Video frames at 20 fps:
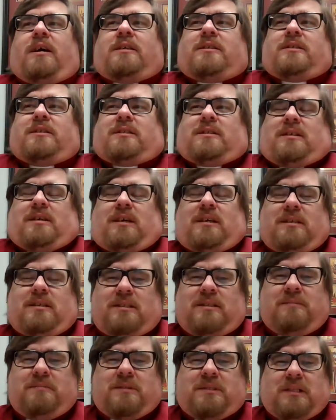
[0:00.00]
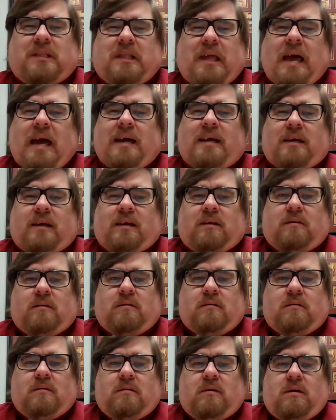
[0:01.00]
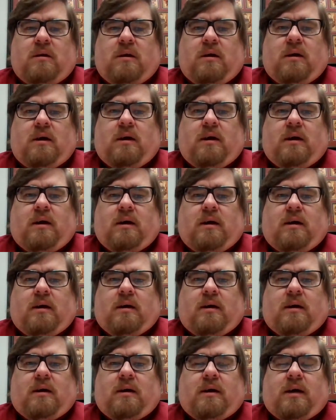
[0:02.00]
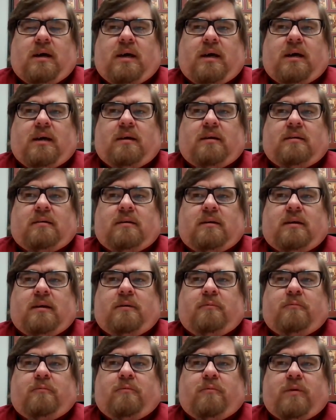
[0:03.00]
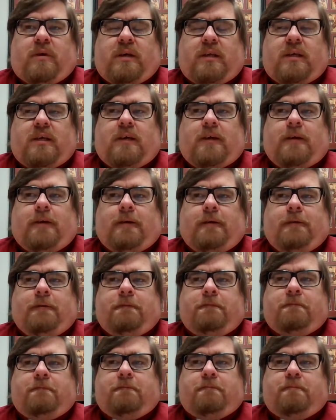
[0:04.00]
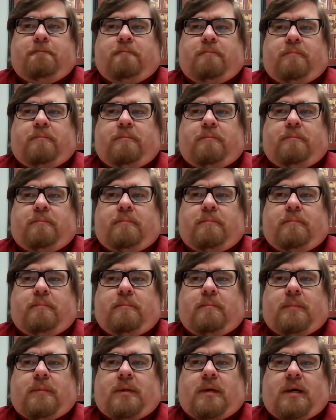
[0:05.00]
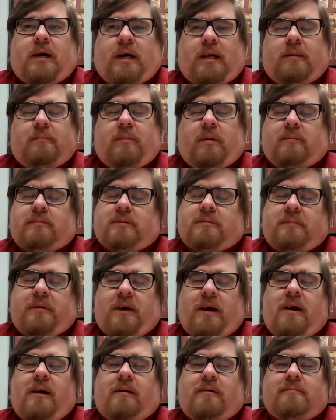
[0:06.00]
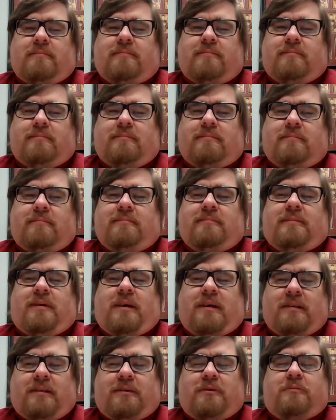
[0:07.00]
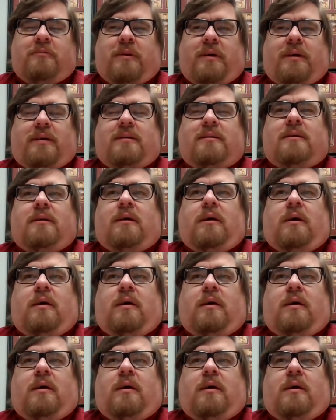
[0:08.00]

It just kind of seems lacking. And it really kind of bums me out a little bit